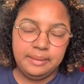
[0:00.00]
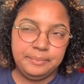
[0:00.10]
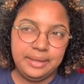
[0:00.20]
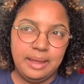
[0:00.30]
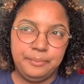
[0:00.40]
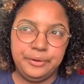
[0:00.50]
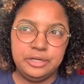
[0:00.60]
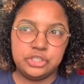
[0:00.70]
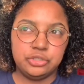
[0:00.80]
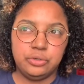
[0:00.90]
but I'm pretty
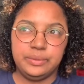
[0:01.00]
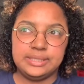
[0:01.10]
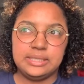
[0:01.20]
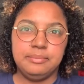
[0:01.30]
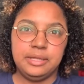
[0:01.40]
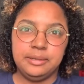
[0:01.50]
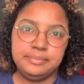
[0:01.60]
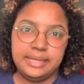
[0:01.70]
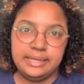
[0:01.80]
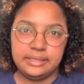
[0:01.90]
sure with some
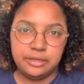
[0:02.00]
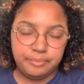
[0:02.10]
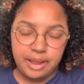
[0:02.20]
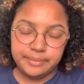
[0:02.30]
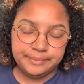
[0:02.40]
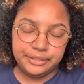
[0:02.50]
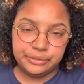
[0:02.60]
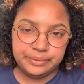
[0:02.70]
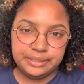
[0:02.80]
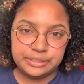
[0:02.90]
update they'll probably be
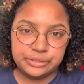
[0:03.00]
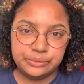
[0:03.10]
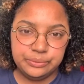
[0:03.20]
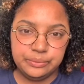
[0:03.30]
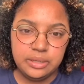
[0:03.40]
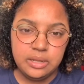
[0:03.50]
doing it soon.